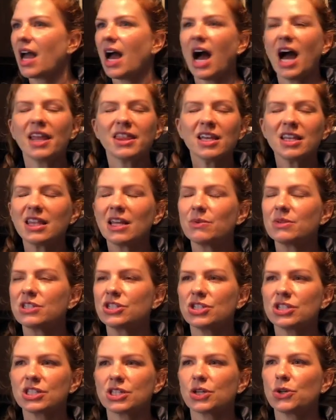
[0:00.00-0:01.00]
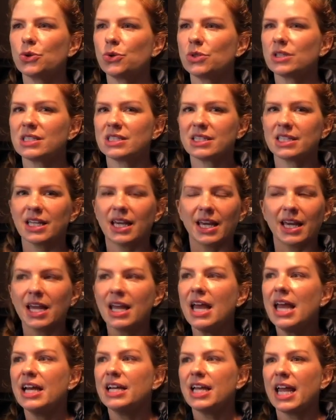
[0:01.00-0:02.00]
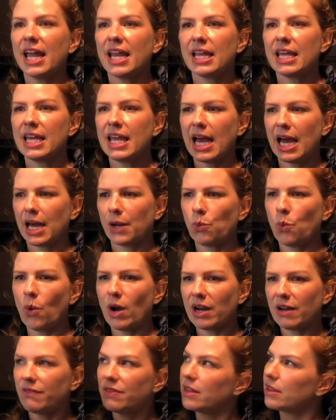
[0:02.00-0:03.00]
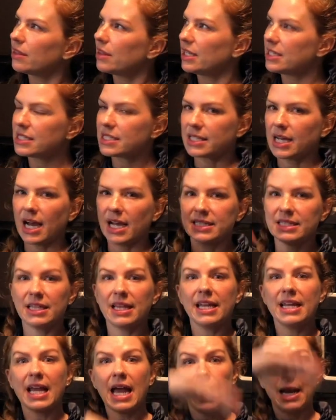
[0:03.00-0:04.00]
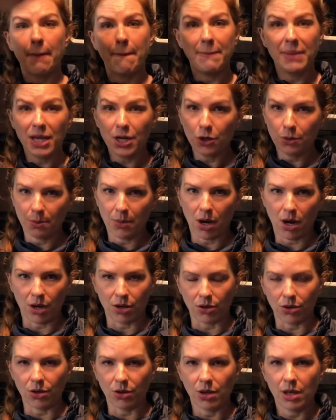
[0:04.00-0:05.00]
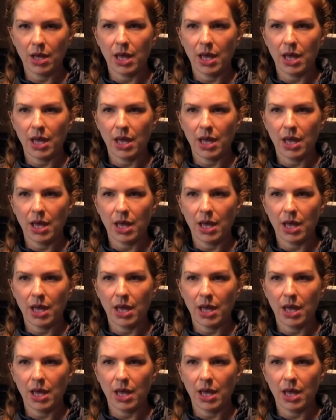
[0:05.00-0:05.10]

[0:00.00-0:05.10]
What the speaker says: I thought that was just the coolest thing. And he had one of this size, and then he had a bigger model,